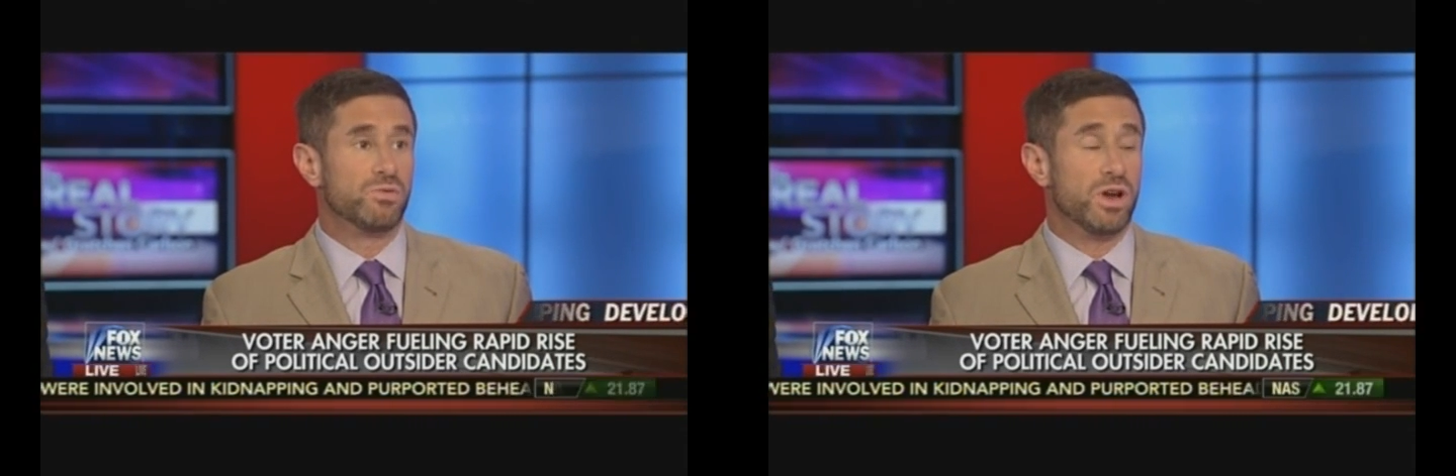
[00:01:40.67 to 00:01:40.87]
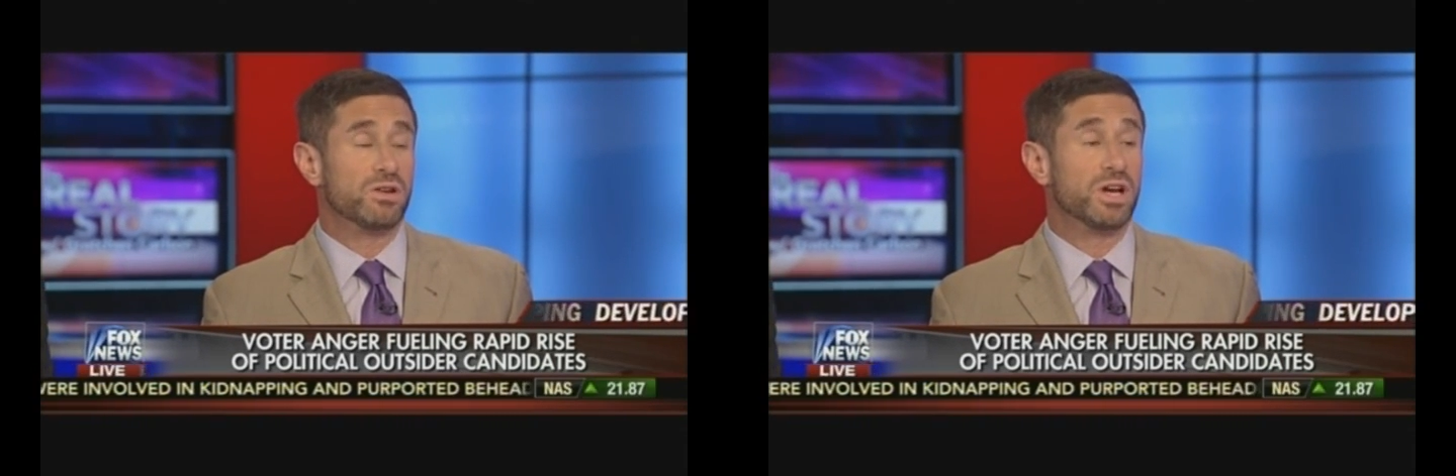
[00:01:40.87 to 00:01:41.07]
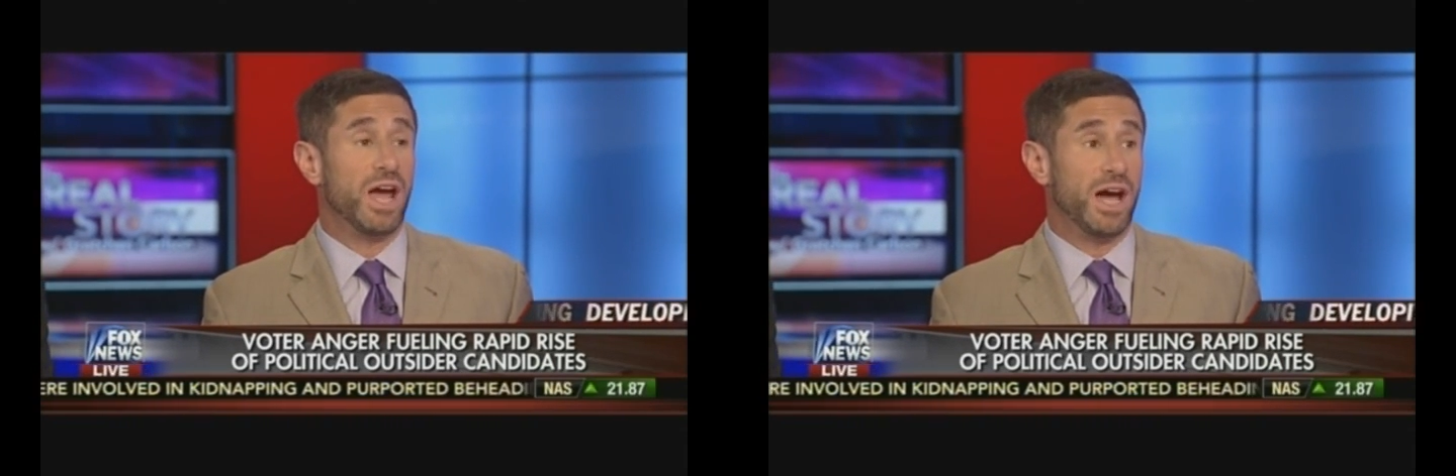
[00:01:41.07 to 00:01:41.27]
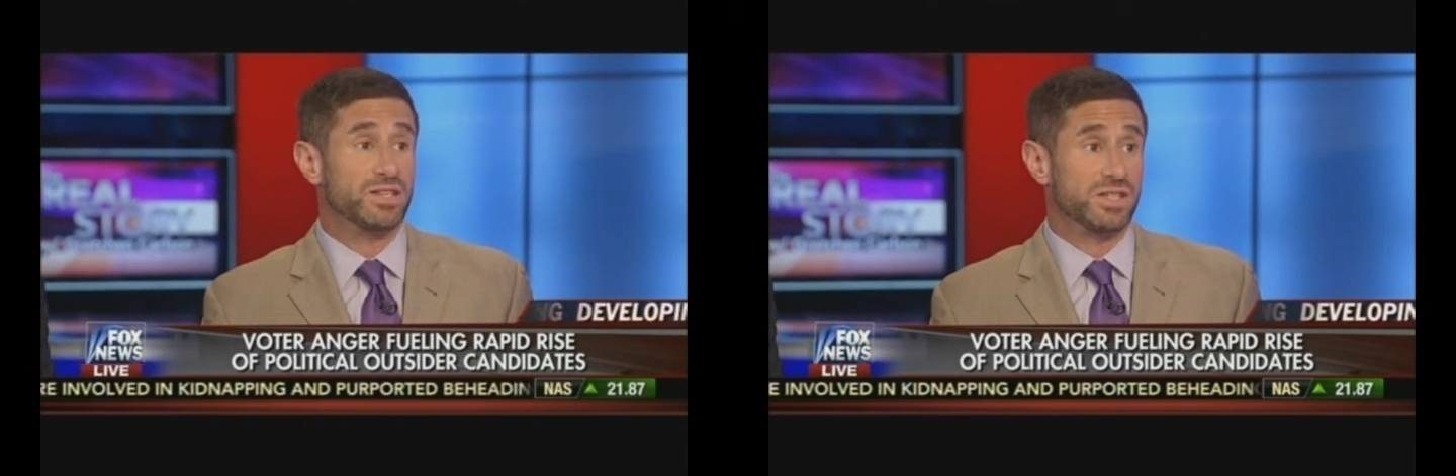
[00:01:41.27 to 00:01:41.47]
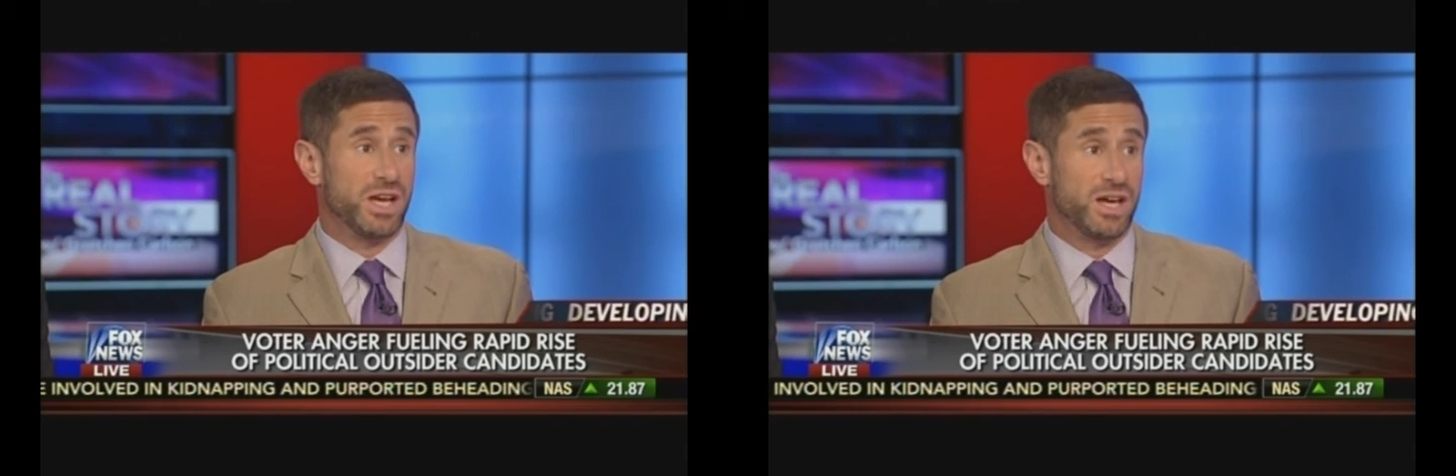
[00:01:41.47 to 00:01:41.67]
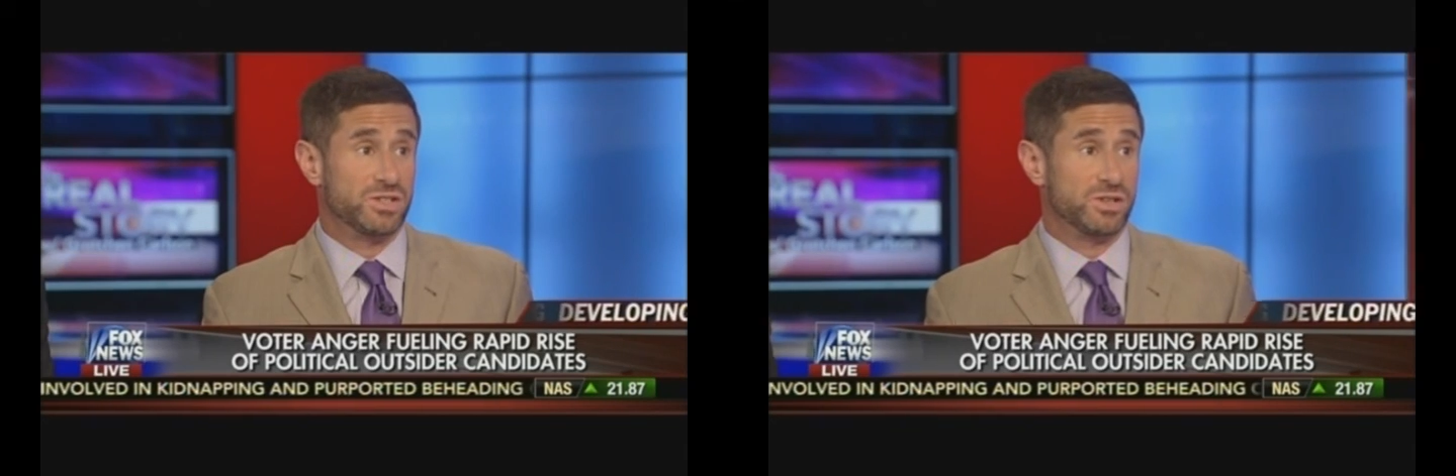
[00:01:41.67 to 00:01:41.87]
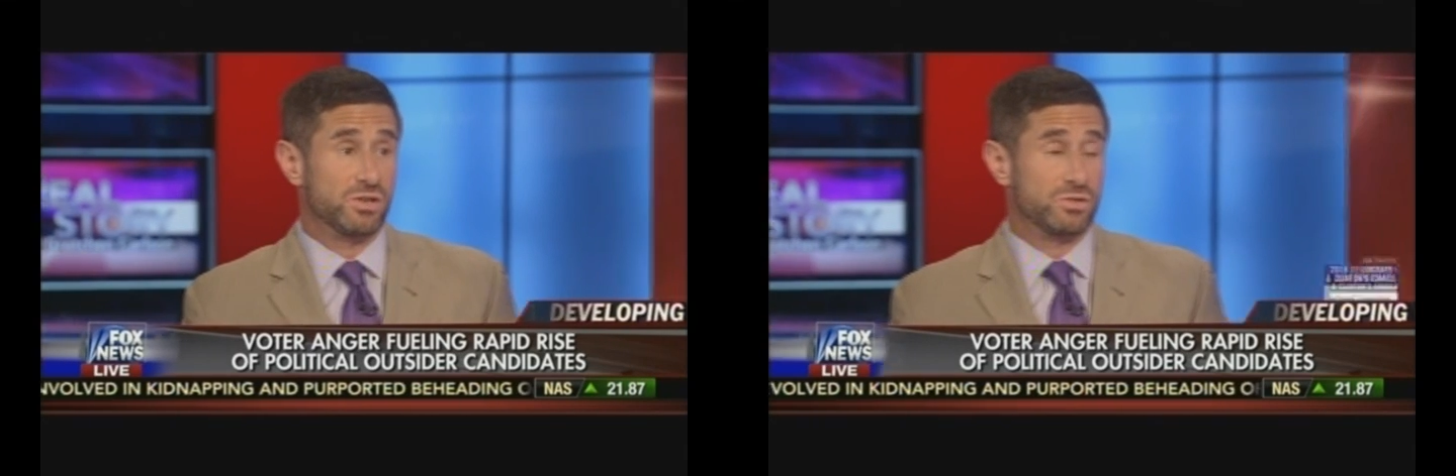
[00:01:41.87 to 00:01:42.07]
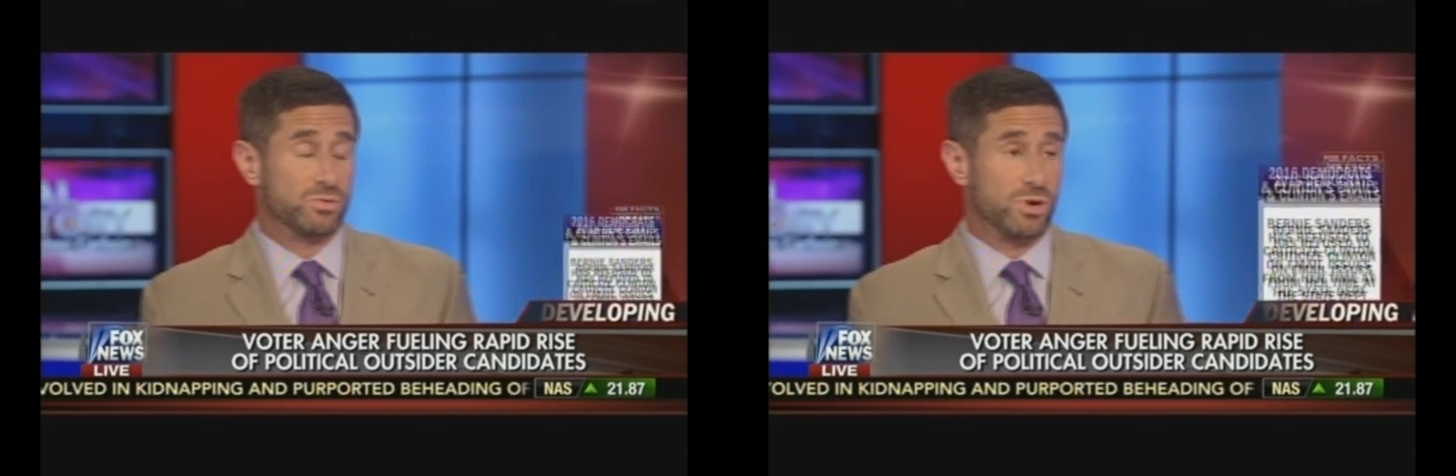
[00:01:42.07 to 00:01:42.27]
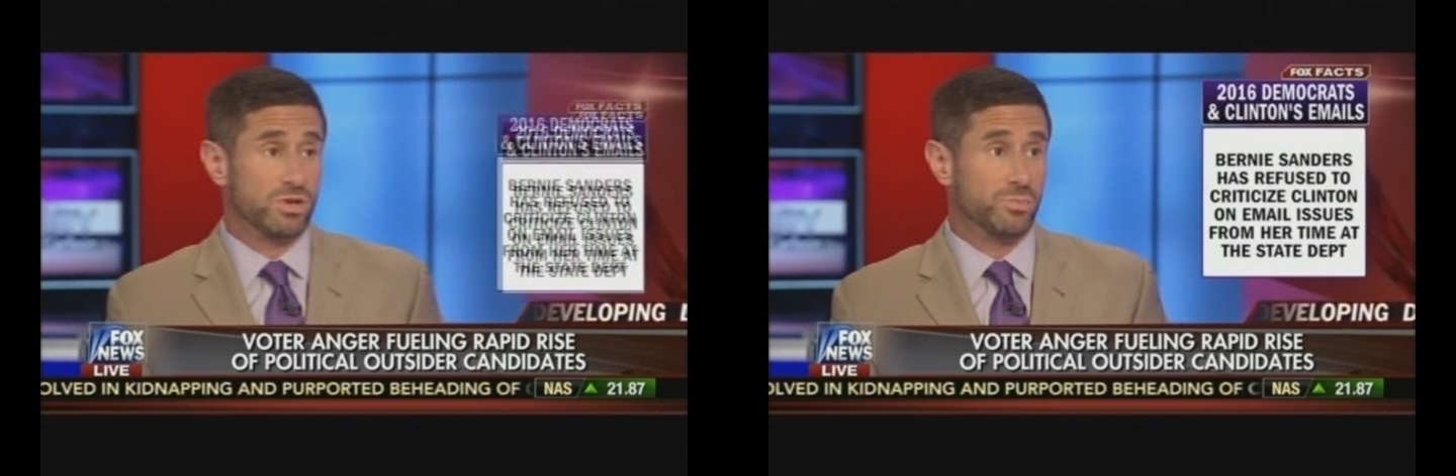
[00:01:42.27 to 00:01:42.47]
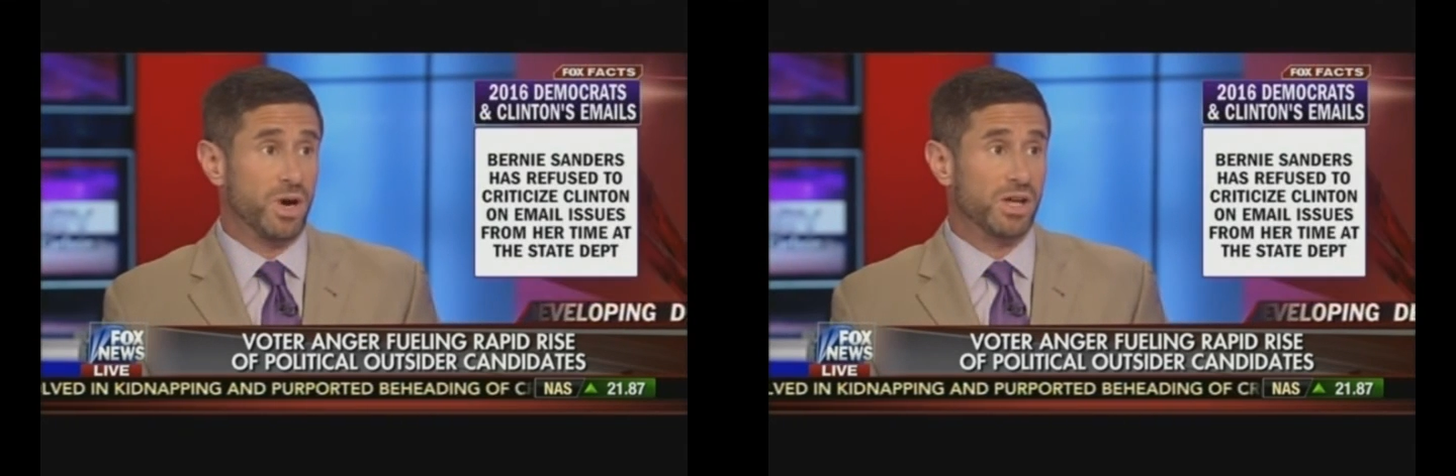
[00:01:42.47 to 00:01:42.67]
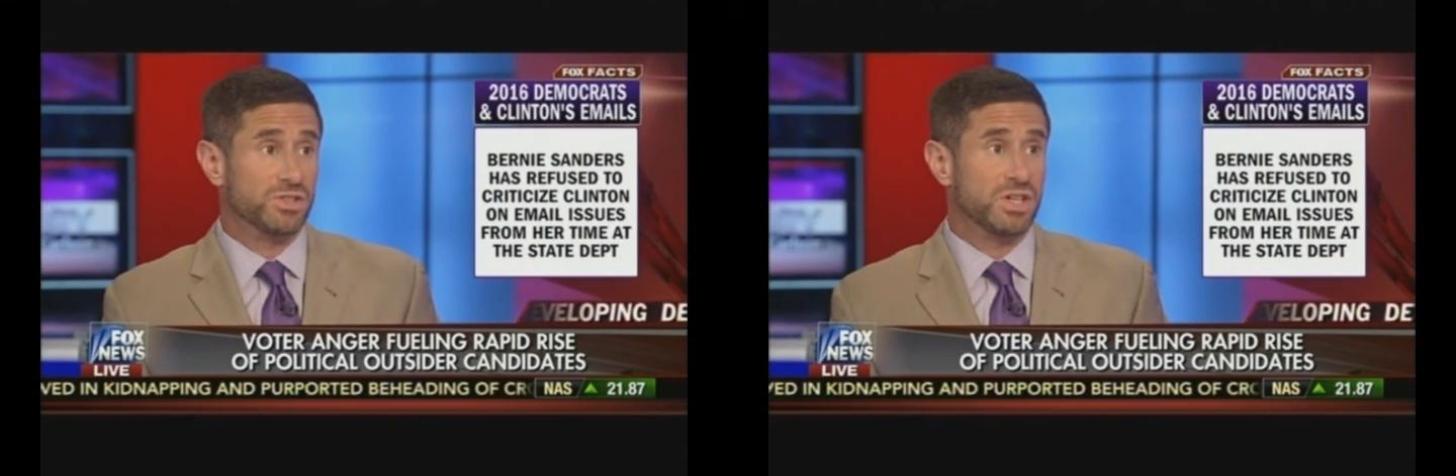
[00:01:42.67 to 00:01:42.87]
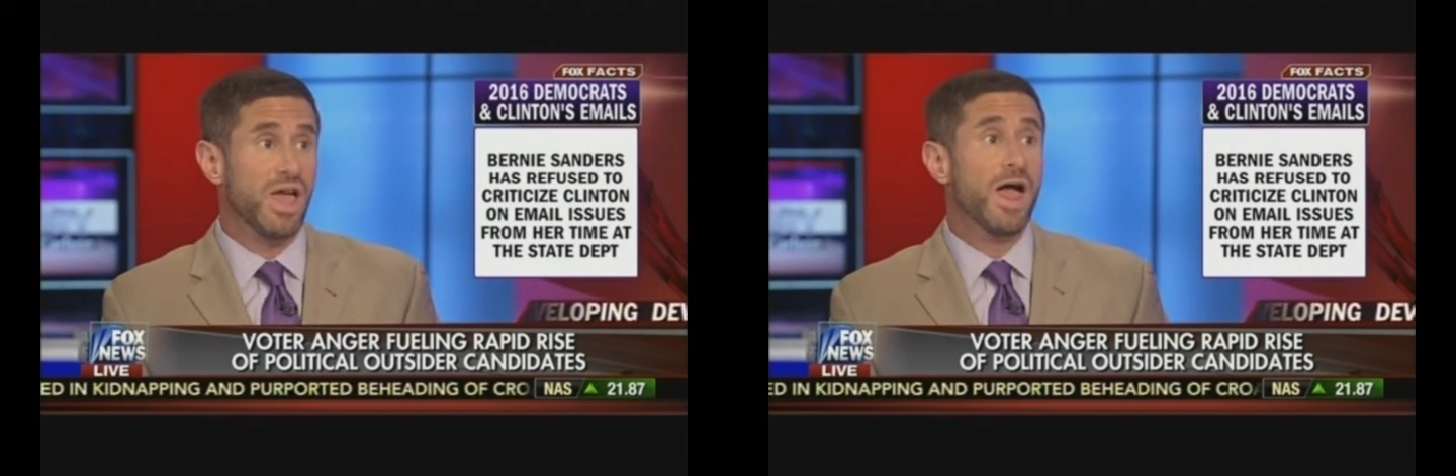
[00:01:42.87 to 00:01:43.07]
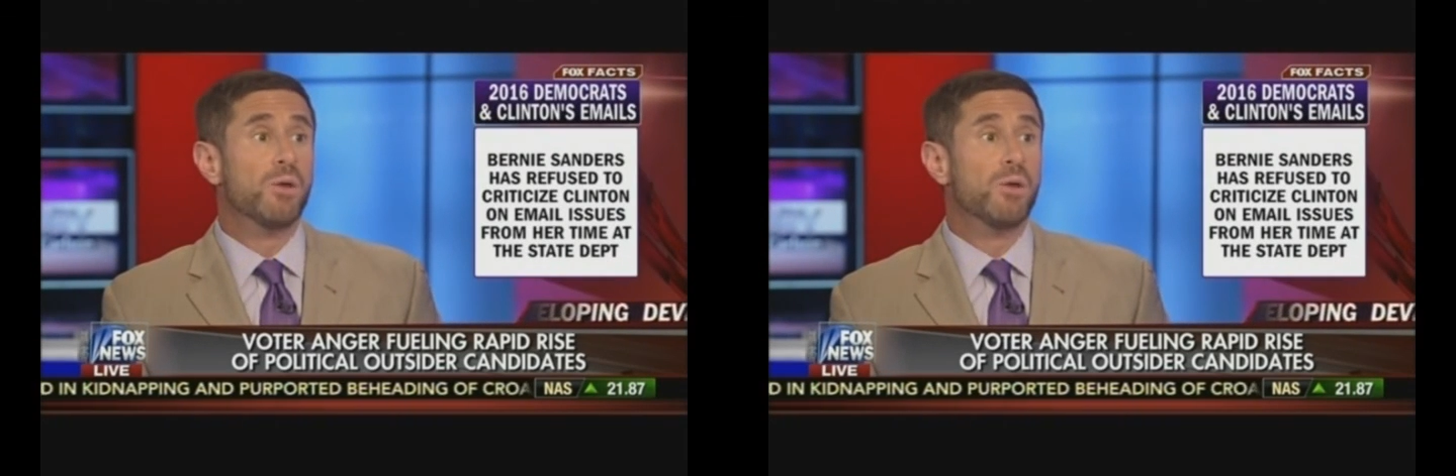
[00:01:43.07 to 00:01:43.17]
rhetoric actually has to turn into policy.